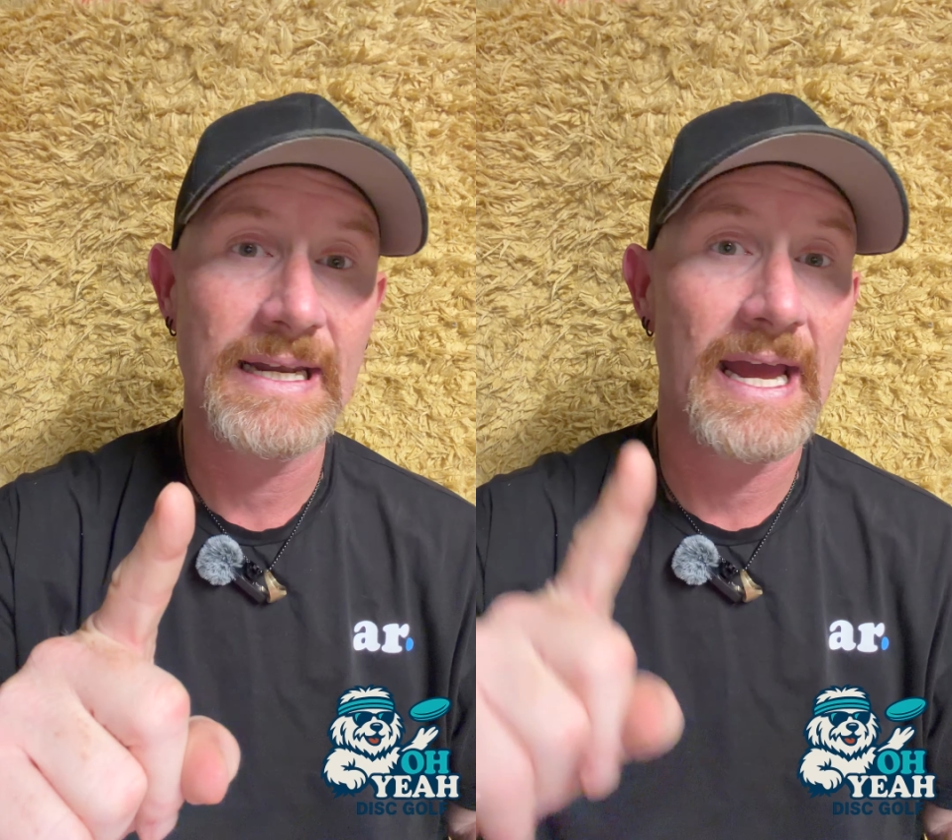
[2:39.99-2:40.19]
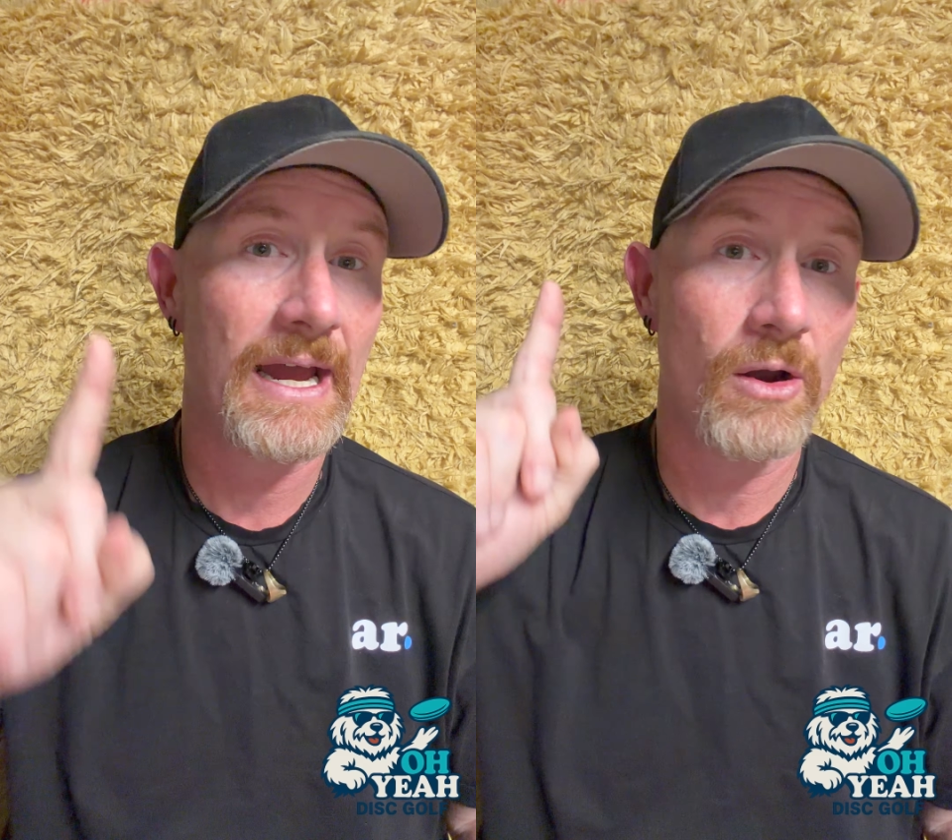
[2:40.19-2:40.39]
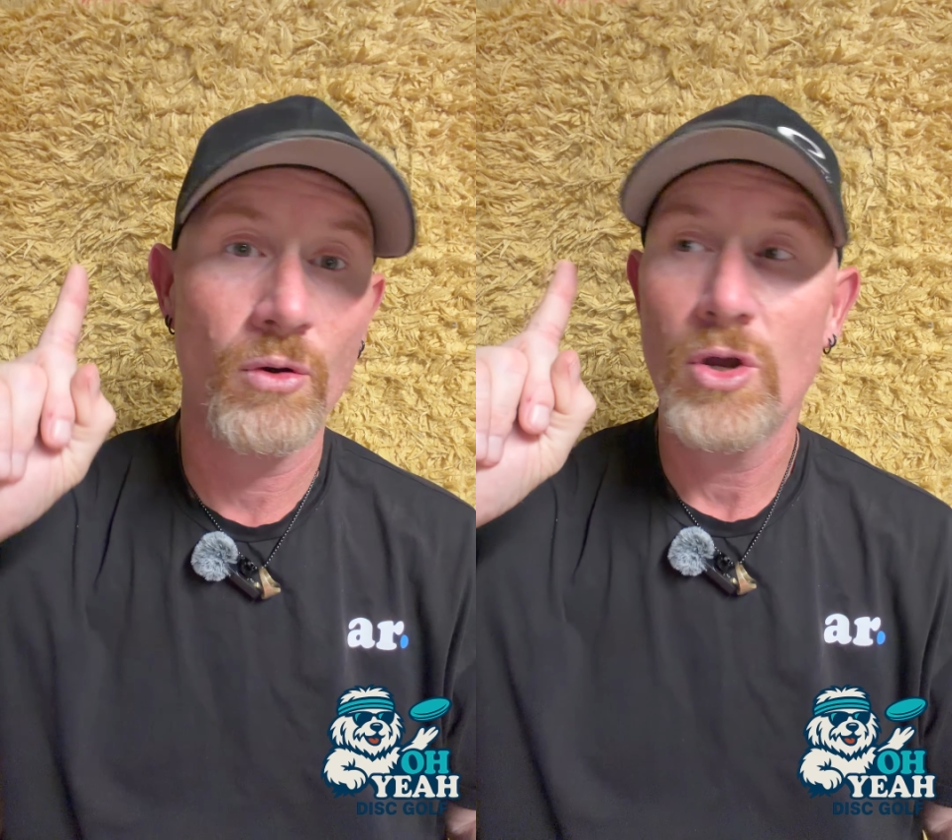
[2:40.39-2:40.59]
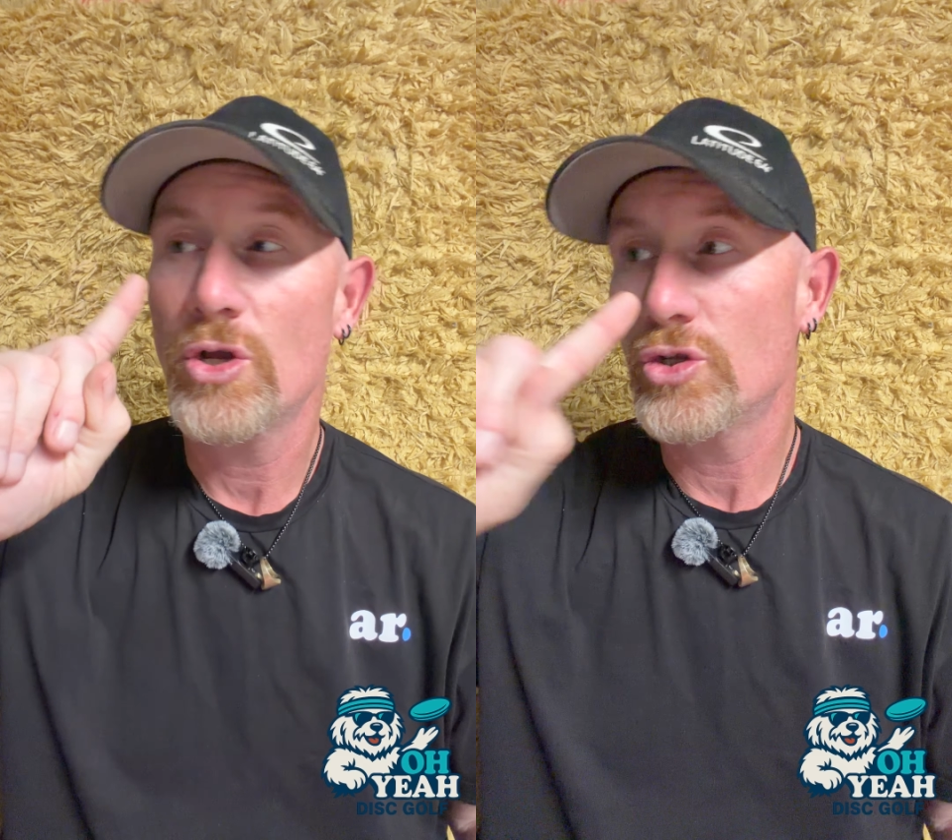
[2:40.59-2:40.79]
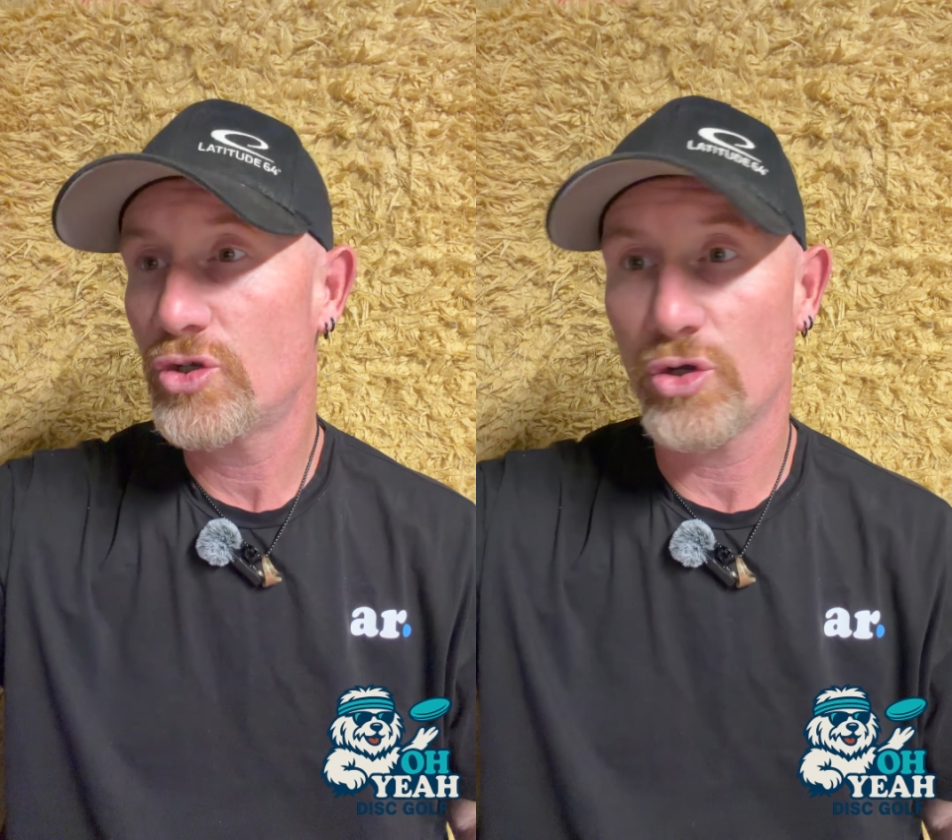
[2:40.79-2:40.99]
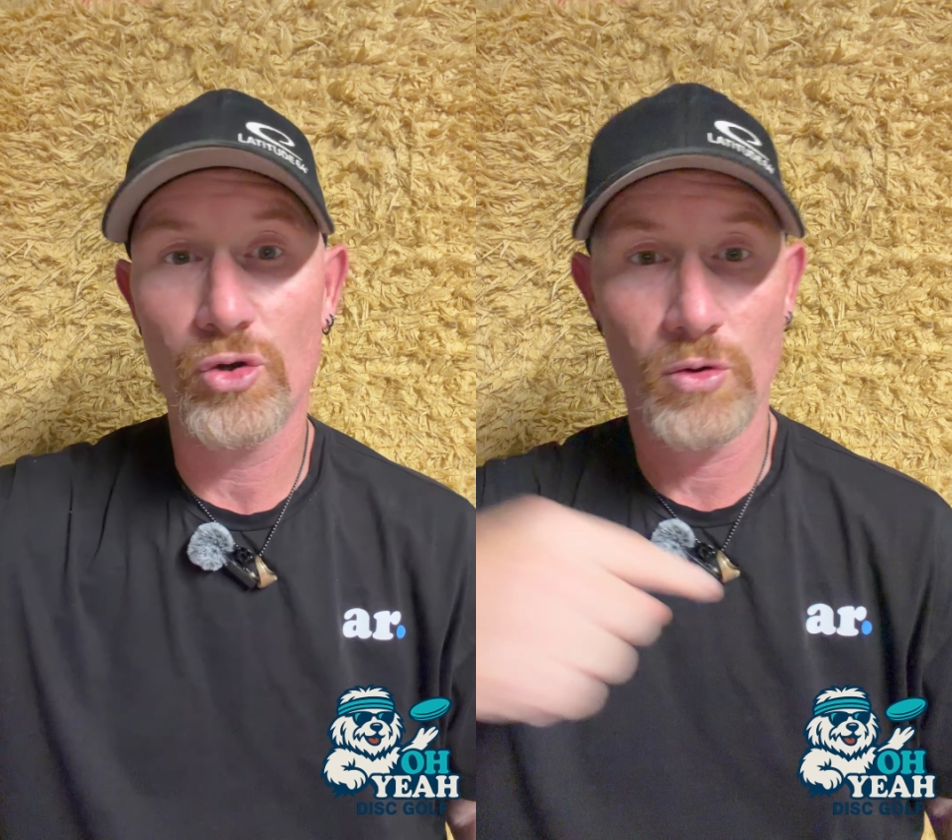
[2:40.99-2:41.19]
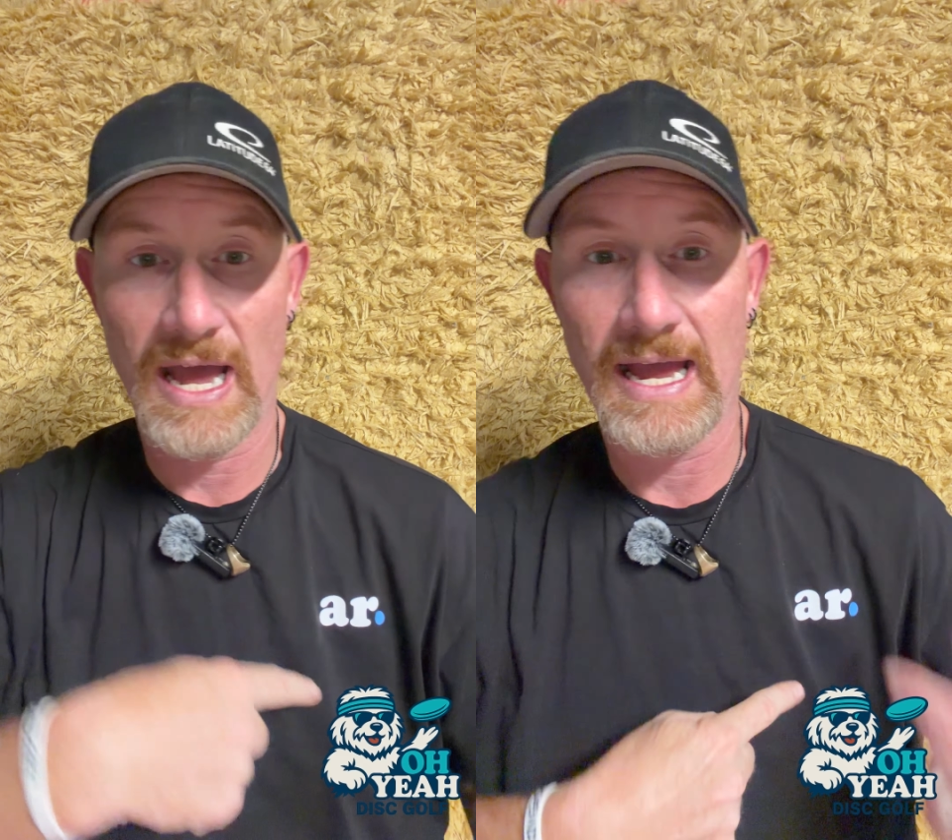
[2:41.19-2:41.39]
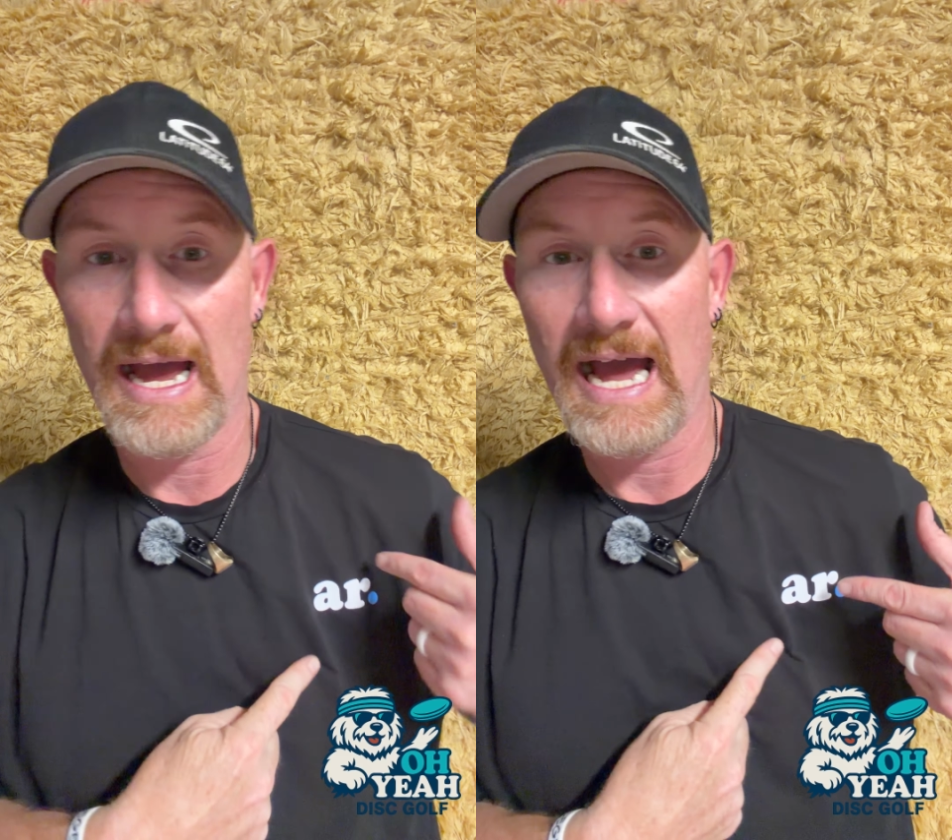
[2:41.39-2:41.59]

now to, hey,